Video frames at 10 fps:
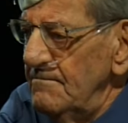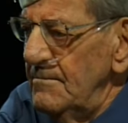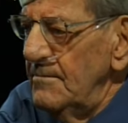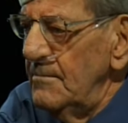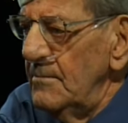
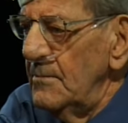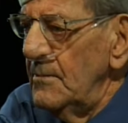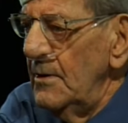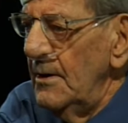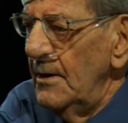remove your
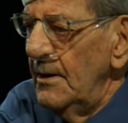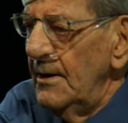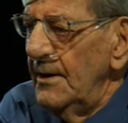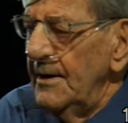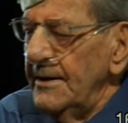hand? Yeah.
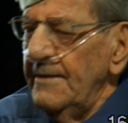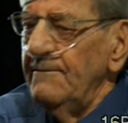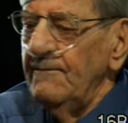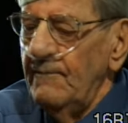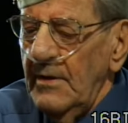Just
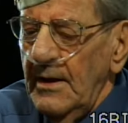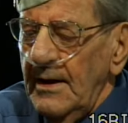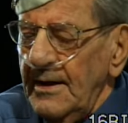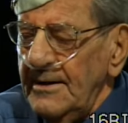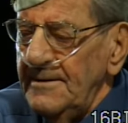thank um, you.